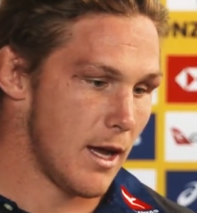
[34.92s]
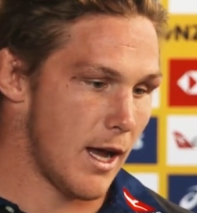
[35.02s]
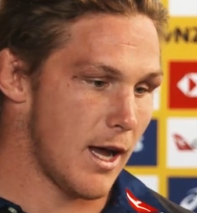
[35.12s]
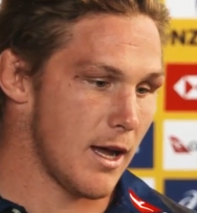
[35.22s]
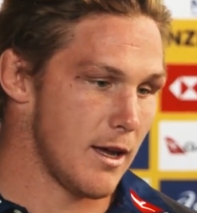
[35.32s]

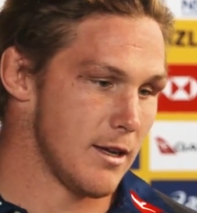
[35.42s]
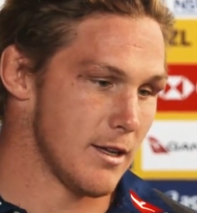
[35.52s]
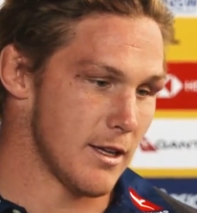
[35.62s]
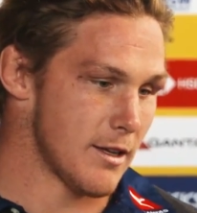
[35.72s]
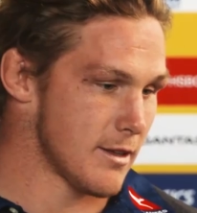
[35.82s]

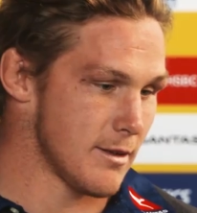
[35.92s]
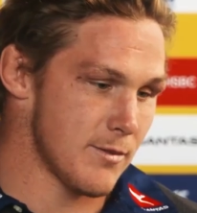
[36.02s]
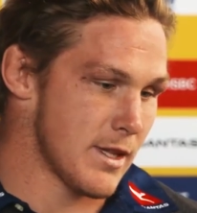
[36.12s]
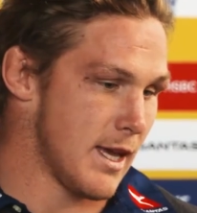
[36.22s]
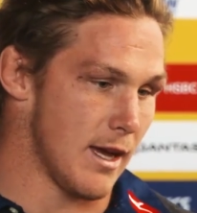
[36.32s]

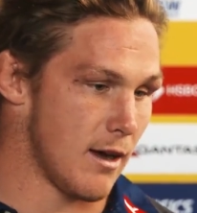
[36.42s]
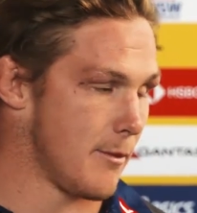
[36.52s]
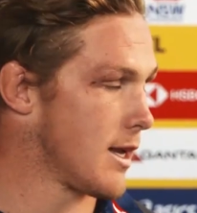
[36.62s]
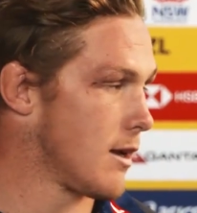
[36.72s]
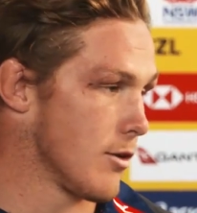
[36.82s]
I
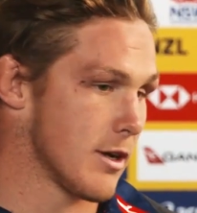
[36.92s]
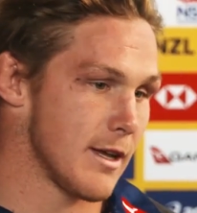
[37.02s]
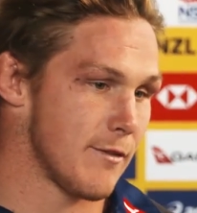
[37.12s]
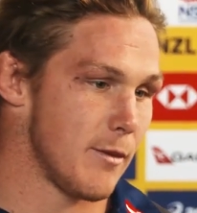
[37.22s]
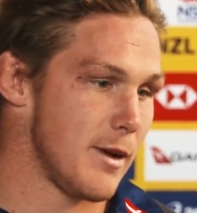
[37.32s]
mean,
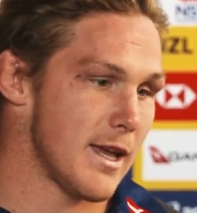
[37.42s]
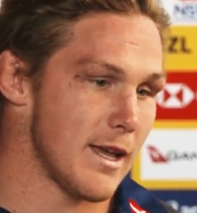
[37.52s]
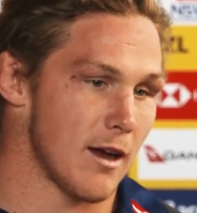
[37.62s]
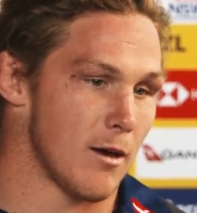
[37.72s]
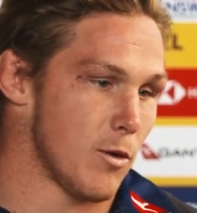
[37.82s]
look, for
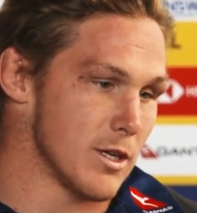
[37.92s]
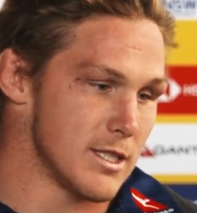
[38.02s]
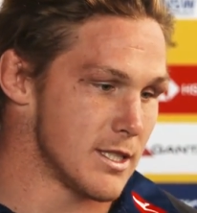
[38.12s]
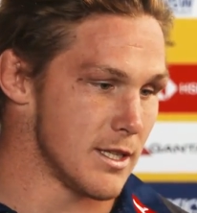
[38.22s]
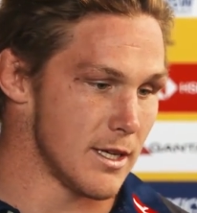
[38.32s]
me, I
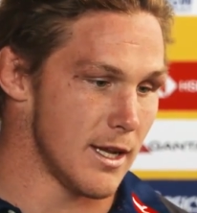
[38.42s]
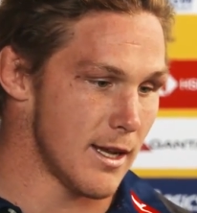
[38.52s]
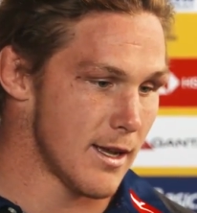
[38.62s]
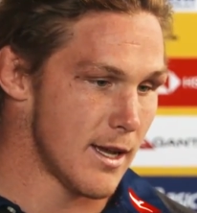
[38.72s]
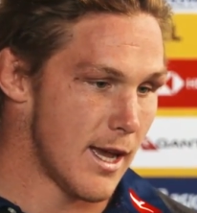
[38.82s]
wanted to
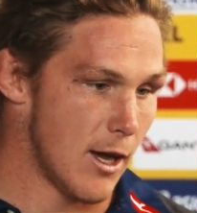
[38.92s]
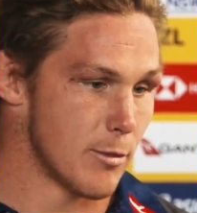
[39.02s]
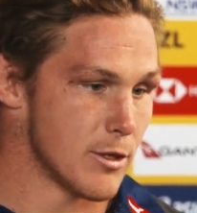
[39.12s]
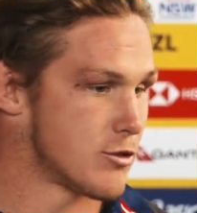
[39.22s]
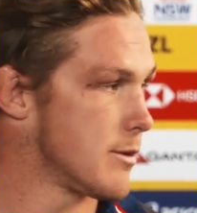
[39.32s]

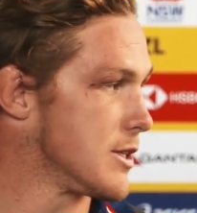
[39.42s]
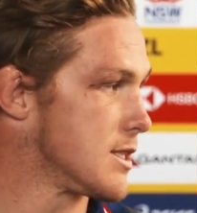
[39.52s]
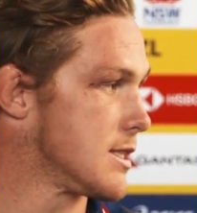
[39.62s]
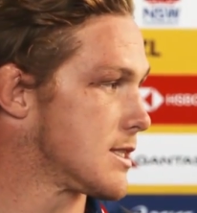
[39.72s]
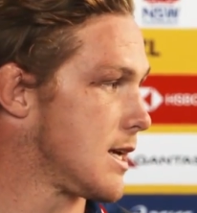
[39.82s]
help contribute
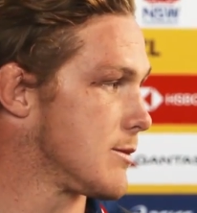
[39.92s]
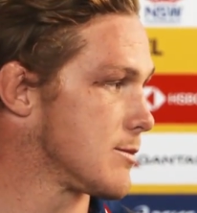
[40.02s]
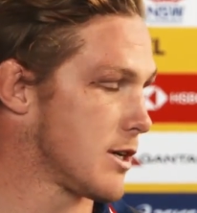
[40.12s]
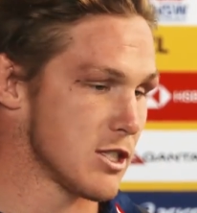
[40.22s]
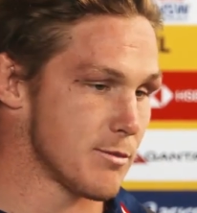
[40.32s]
to this team
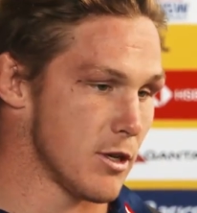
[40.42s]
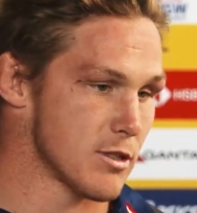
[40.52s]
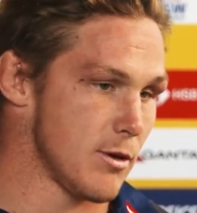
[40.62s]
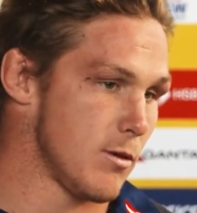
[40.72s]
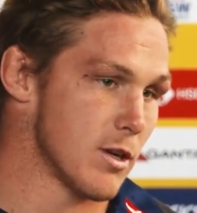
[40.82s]
as much as
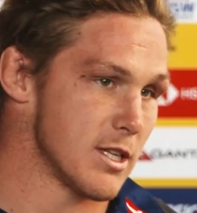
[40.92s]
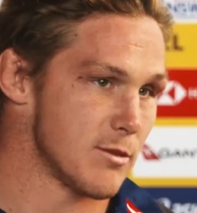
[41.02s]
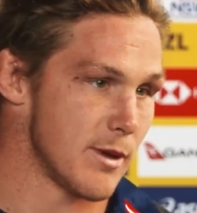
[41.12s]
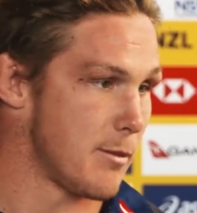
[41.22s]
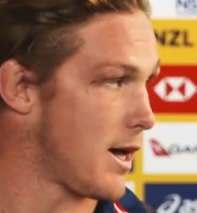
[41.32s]
possible. I wanted
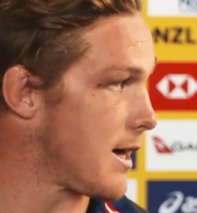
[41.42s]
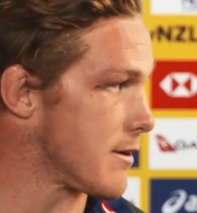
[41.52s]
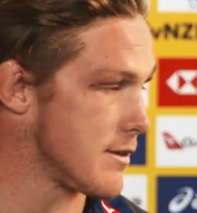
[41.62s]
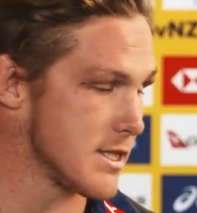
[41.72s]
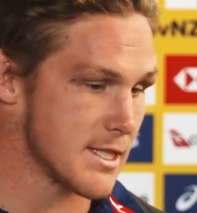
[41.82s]
to be a part
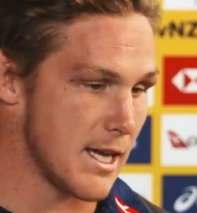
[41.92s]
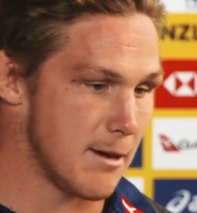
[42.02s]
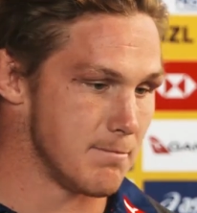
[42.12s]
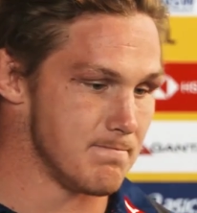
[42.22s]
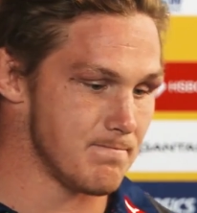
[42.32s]
of this
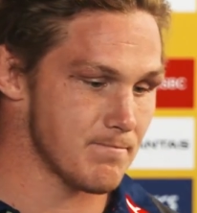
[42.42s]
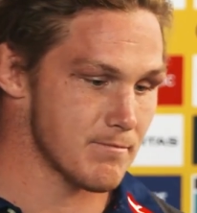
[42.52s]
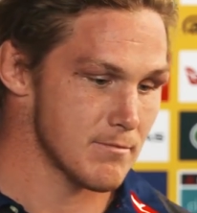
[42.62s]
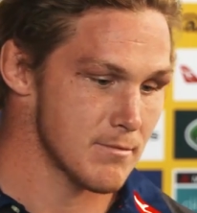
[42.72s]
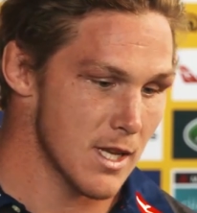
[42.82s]

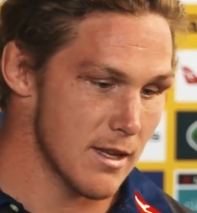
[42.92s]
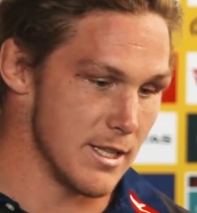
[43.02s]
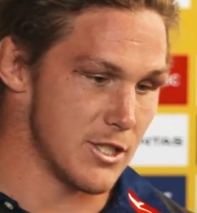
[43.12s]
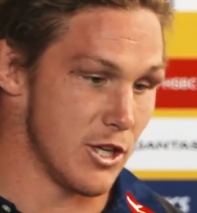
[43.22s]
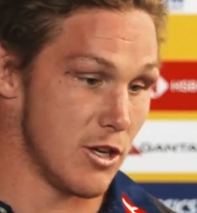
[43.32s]

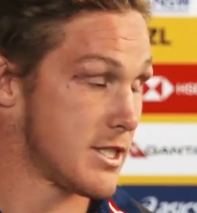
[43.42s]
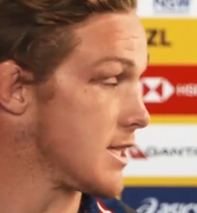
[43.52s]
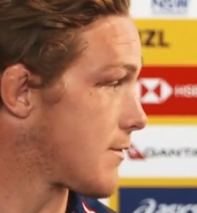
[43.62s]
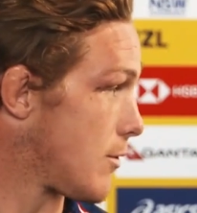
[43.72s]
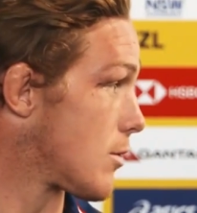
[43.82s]
this
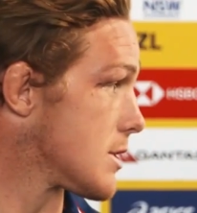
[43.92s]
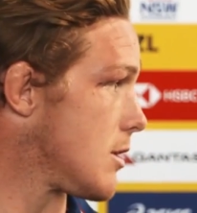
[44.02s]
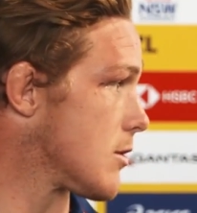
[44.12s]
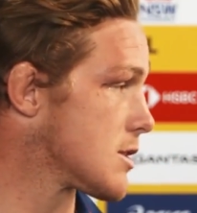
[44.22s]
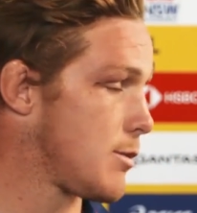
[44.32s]
jersey for as
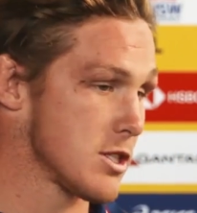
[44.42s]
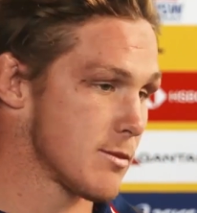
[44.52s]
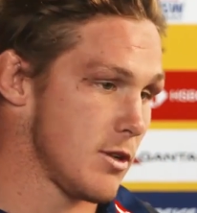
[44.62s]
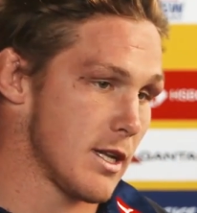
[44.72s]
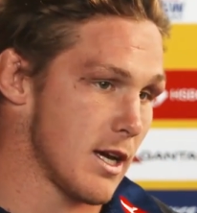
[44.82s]
long as possible.